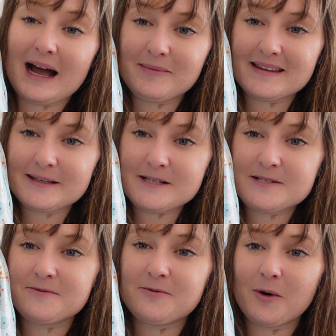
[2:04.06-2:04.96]
got me
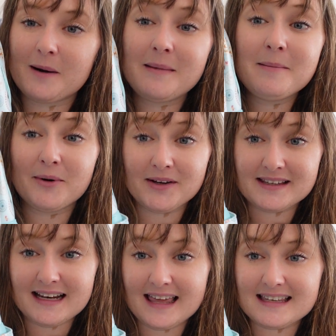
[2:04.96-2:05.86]
this for my
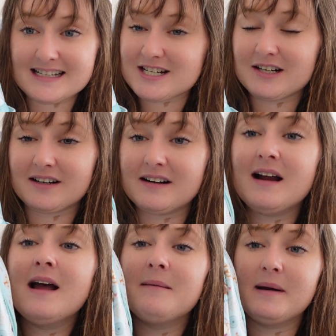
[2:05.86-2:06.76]
birthday this year.
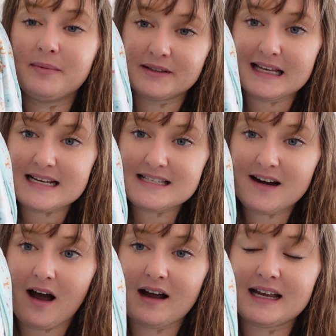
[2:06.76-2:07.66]
My birthday is in
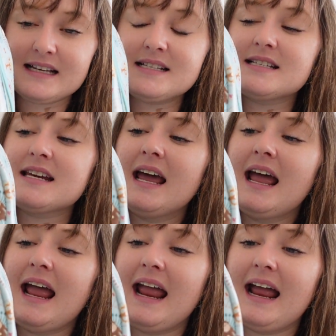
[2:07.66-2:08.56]
August,
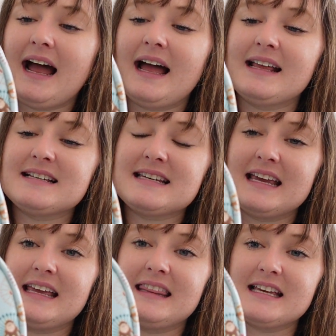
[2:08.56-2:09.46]
and
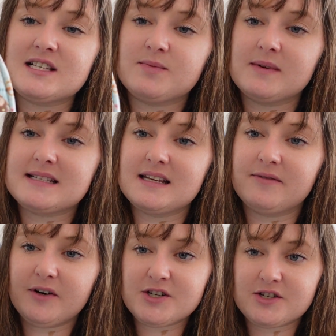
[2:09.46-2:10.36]
this was the
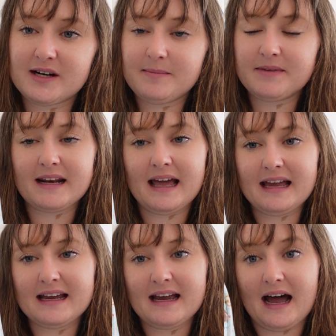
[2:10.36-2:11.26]
first trip that
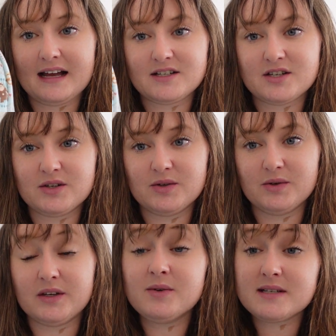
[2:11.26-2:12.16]
I got
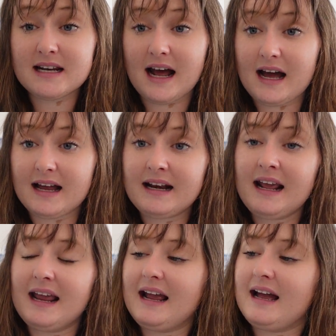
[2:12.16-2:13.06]
to use it on,
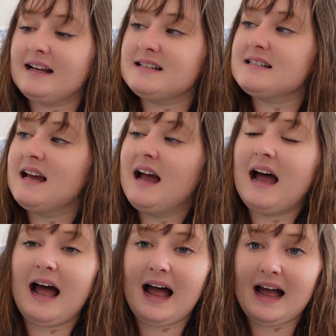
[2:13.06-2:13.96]
and
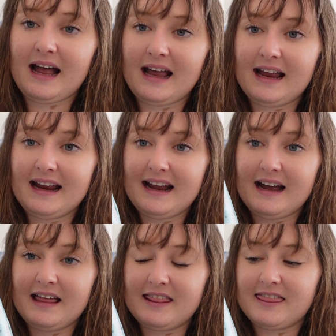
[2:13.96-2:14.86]

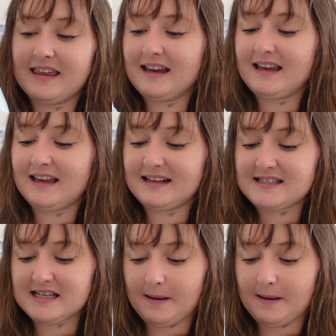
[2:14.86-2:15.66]
I think it's